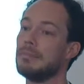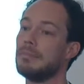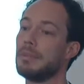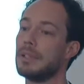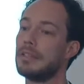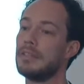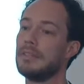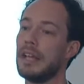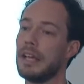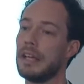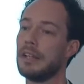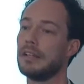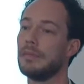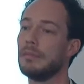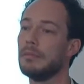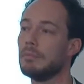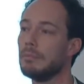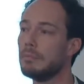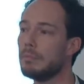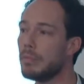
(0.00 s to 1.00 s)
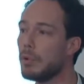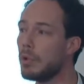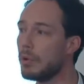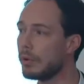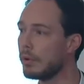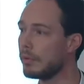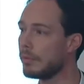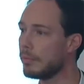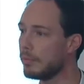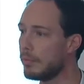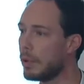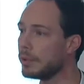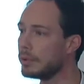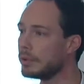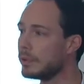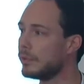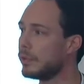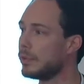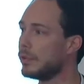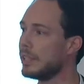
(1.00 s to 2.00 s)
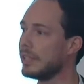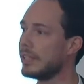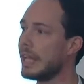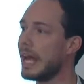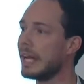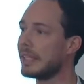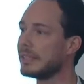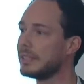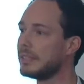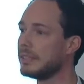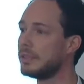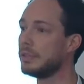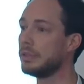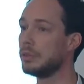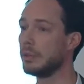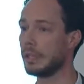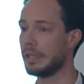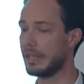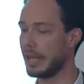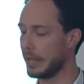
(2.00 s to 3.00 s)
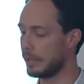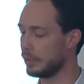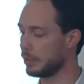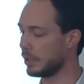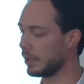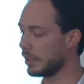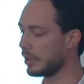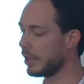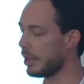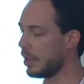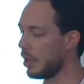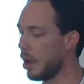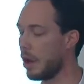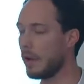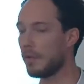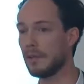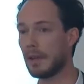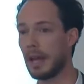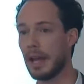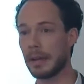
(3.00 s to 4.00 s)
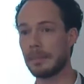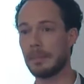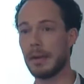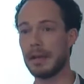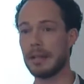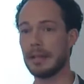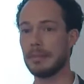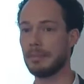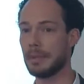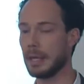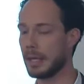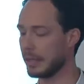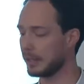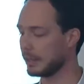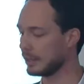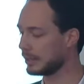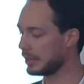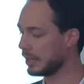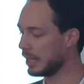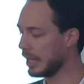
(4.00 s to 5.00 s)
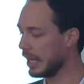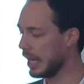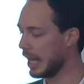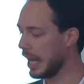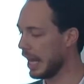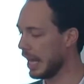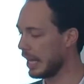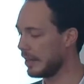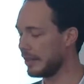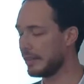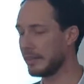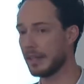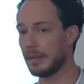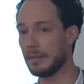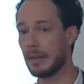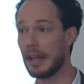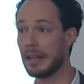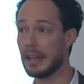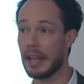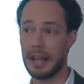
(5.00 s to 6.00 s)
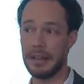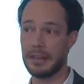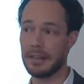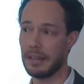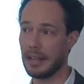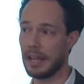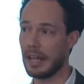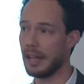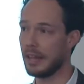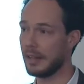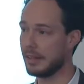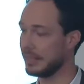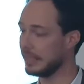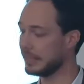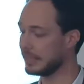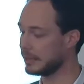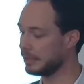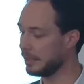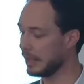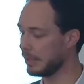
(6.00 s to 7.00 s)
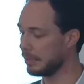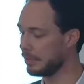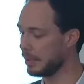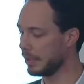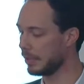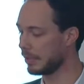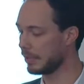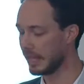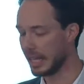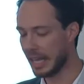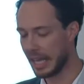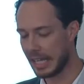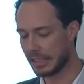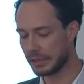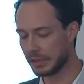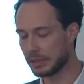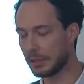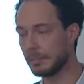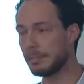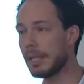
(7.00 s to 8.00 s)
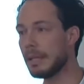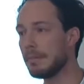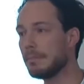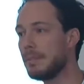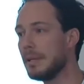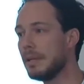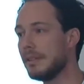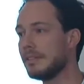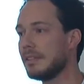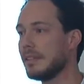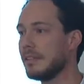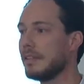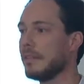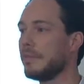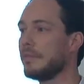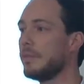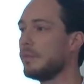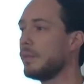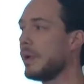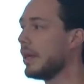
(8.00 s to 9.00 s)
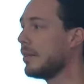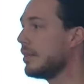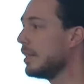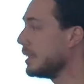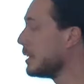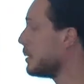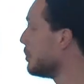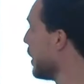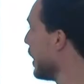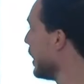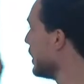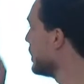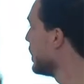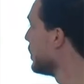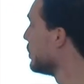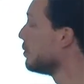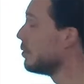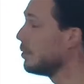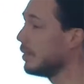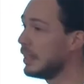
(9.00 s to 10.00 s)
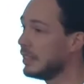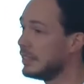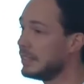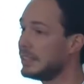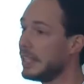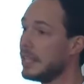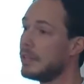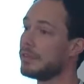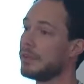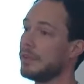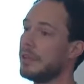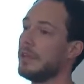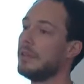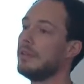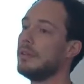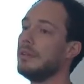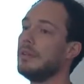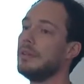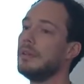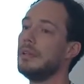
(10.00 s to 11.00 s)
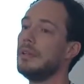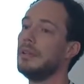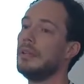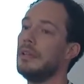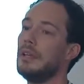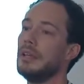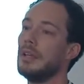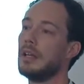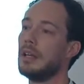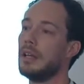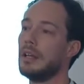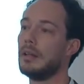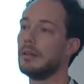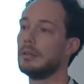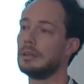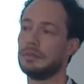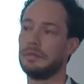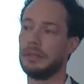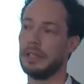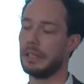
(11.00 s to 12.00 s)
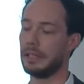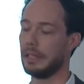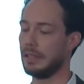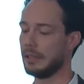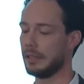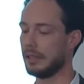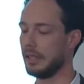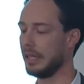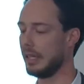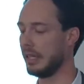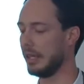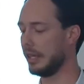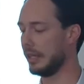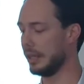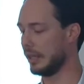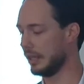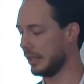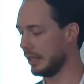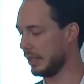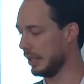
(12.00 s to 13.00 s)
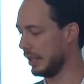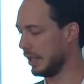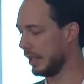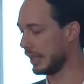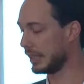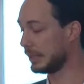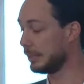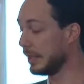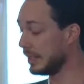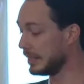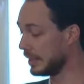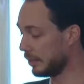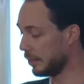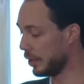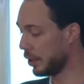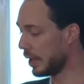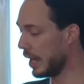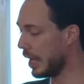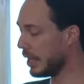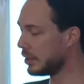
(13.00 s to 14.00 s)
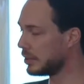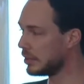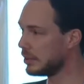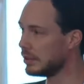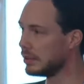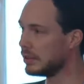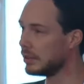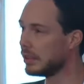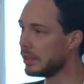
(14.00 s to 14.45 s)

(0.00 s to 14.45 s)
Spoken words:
but they most of all need access to a network of like-minded peers. And this is being built. It's also being built in a different way. This space in central London, it was a very expensive location.